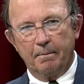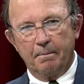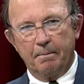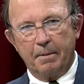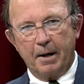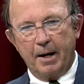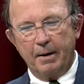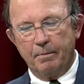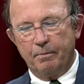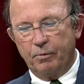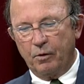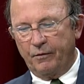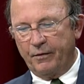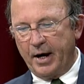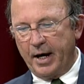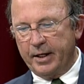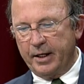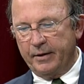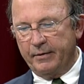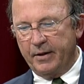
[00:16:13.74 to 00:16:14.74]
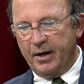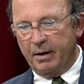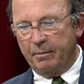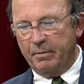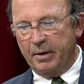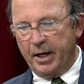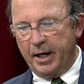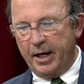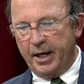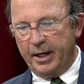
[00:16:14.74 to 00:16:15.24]
by providing
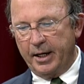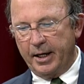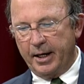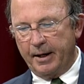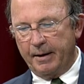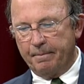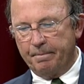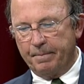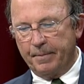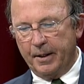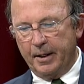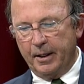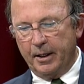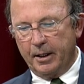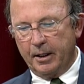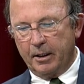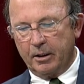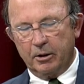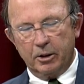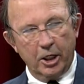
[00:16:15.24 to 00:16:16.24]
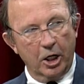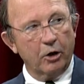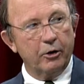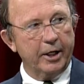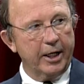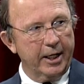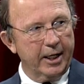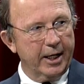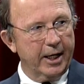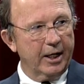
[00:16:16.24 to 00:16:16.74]
them a
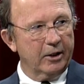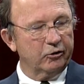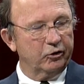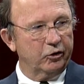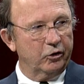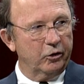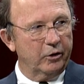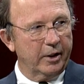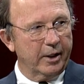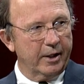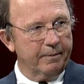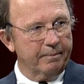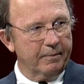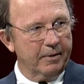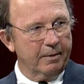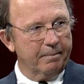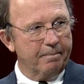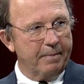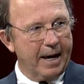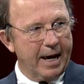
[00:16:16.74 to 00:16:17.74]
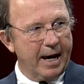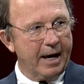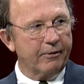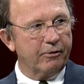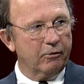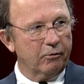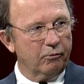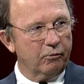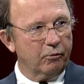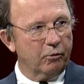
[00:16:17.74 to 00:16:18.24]
clarity as to the
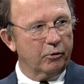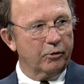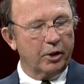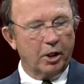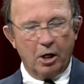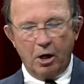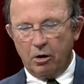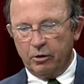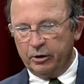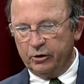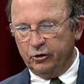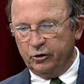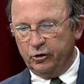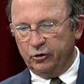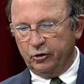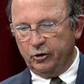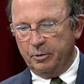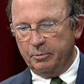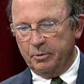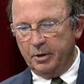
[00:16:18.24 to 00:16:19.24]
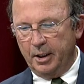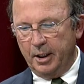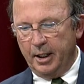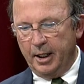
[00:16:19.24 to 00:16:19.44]
path through the college system,